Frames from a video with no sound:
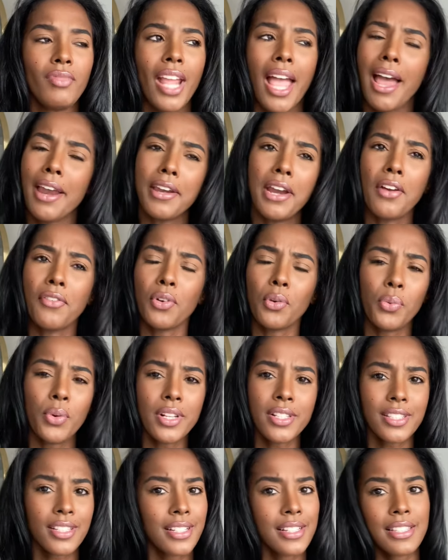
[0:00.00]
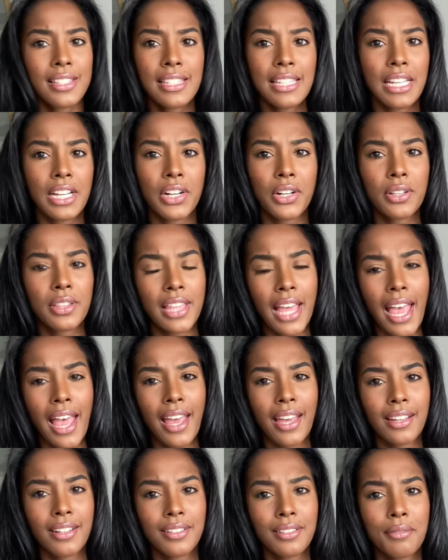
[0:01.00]
I never once considered
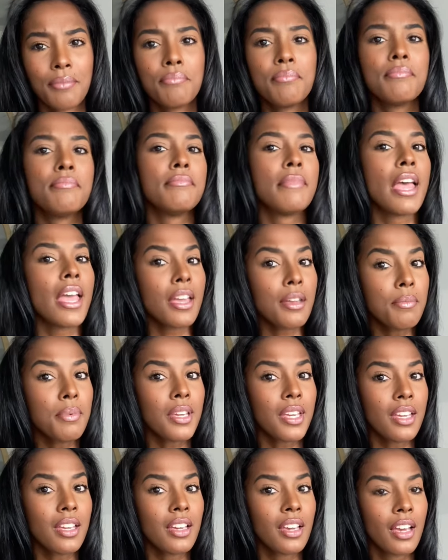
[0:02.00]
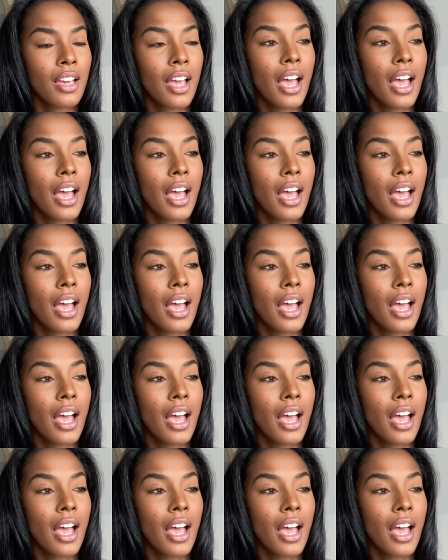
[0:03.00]
that maybe